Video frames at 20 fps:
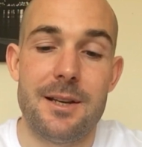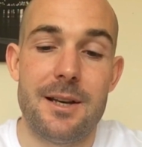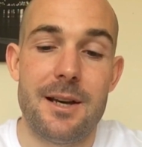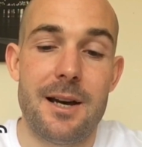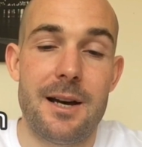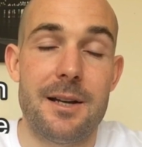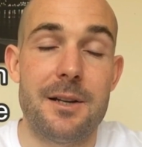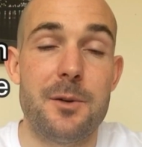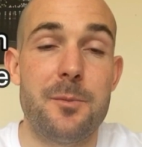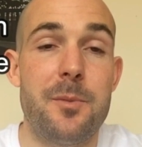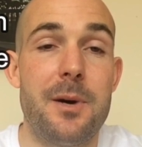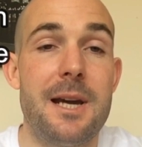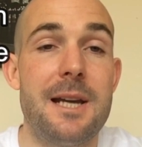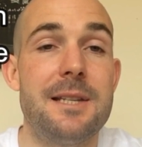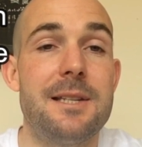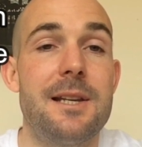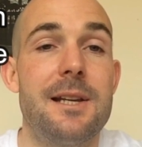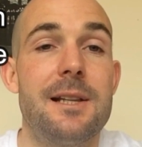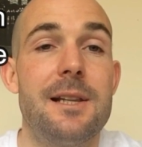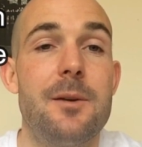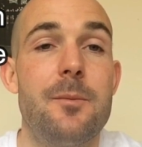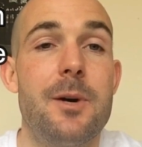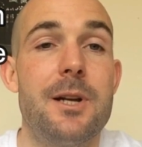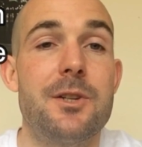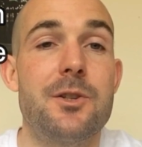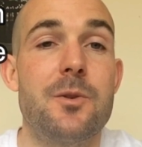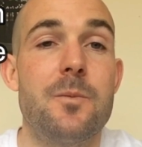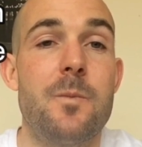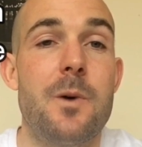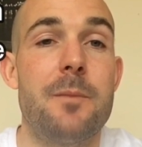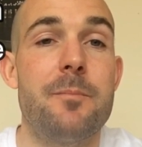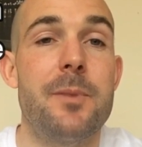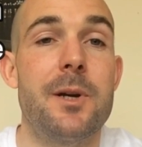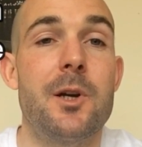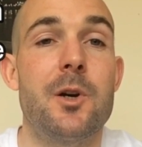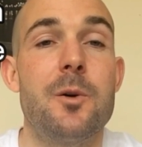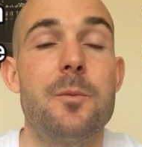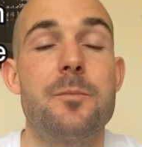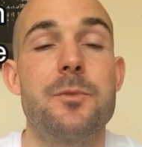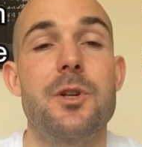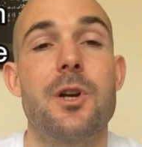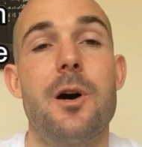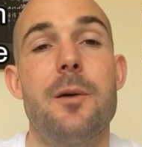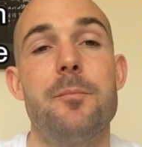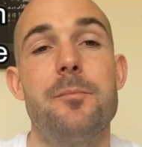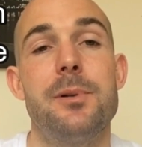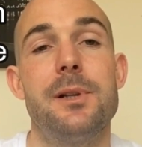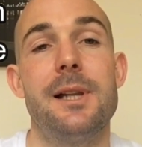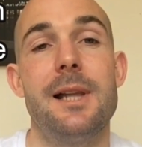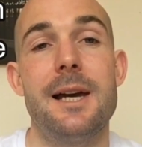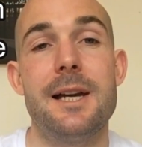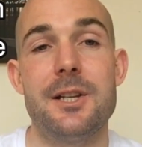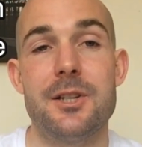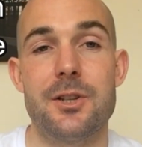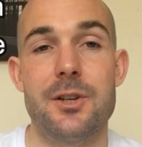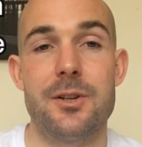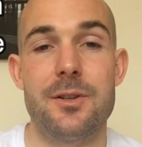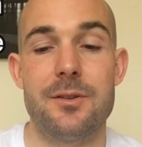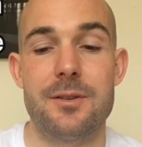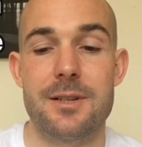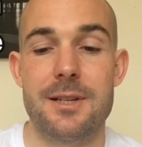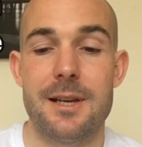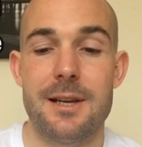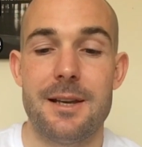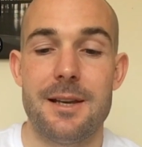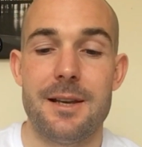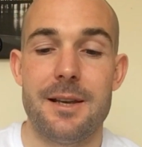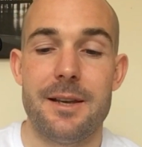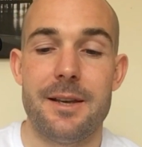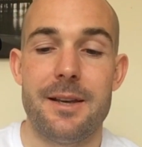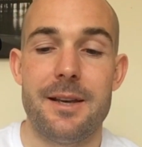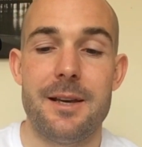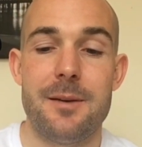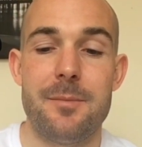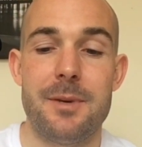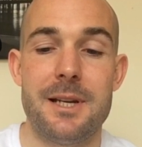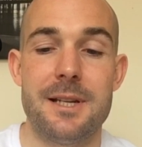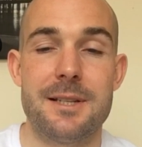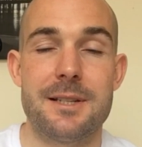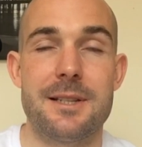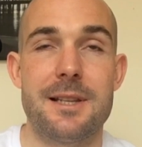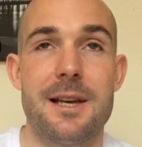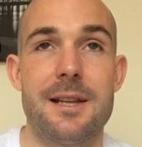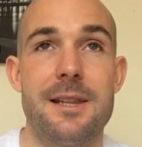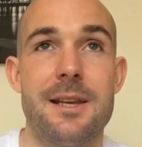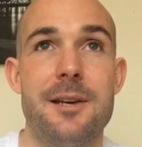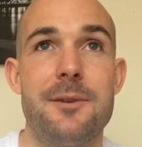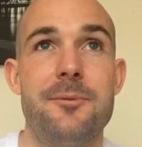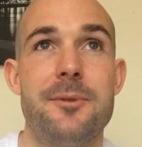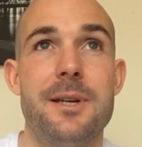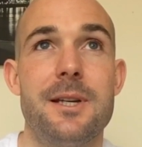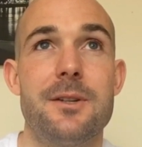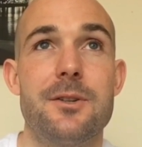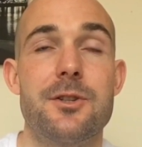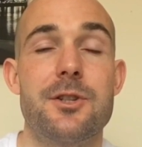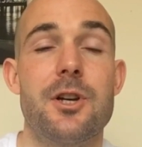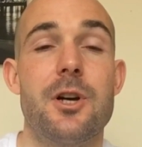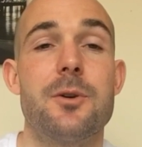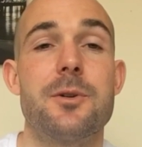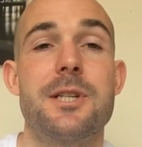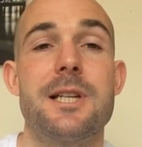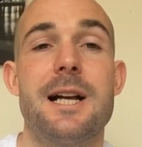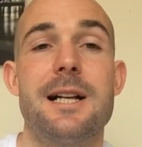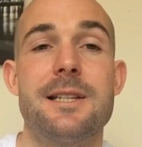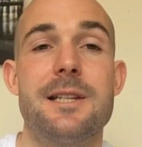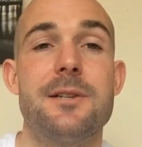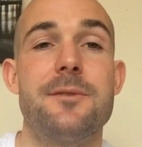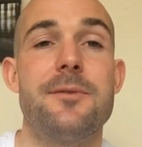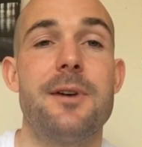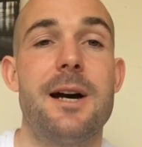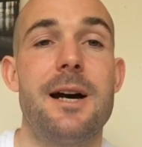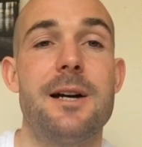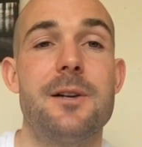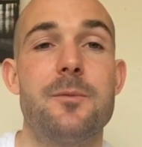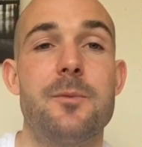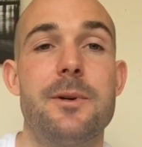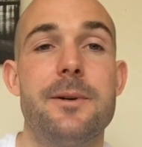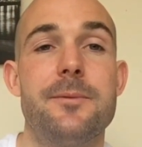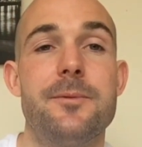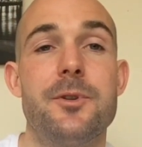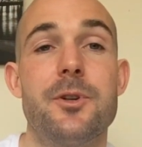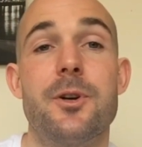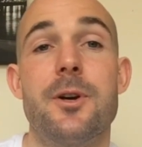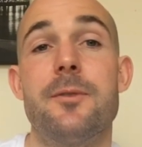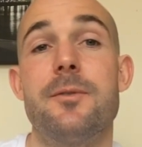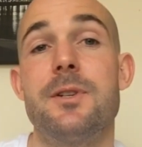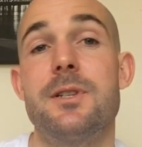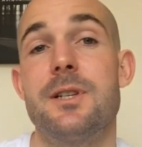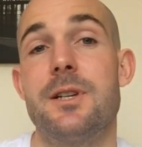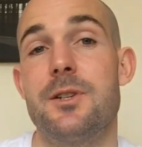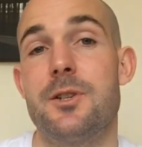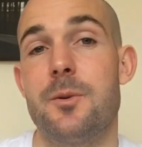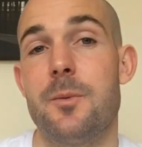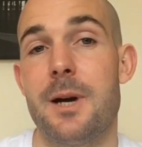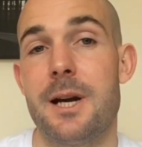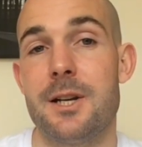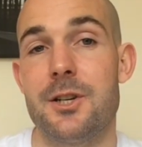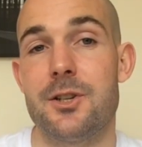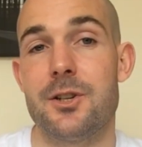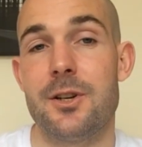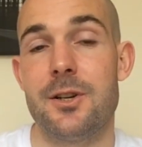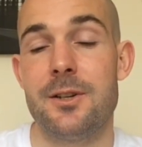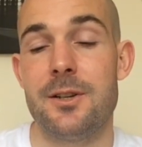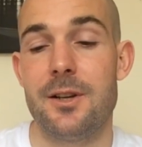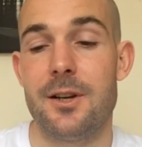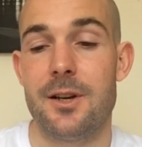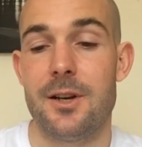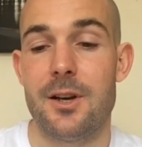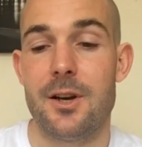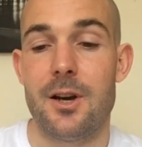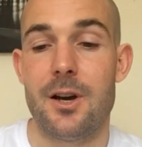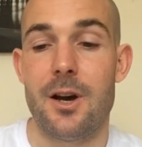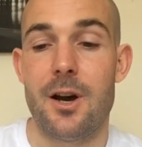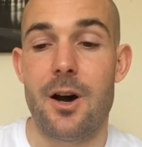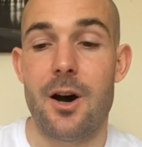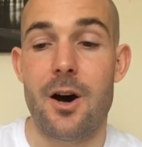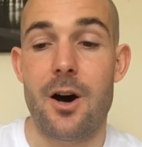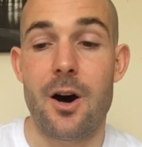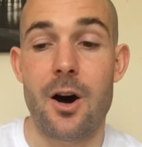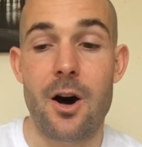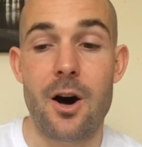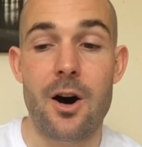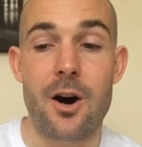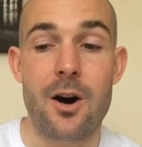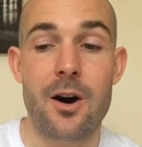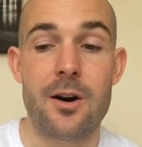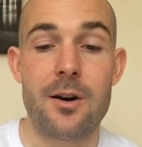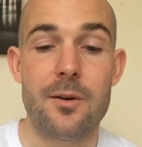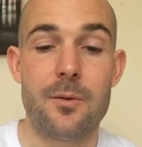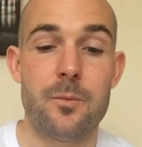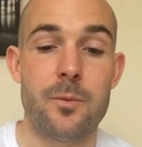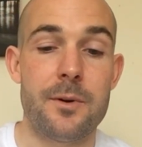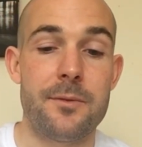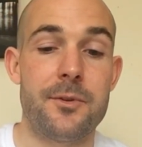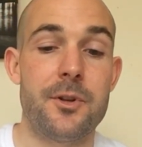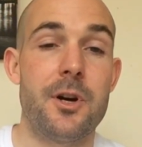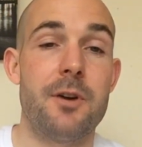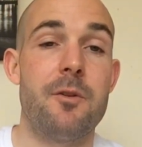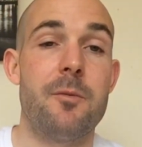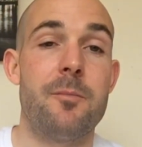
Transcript: And basically when someone becomes complacent, it means that they feel so satisfied with the current situation or with their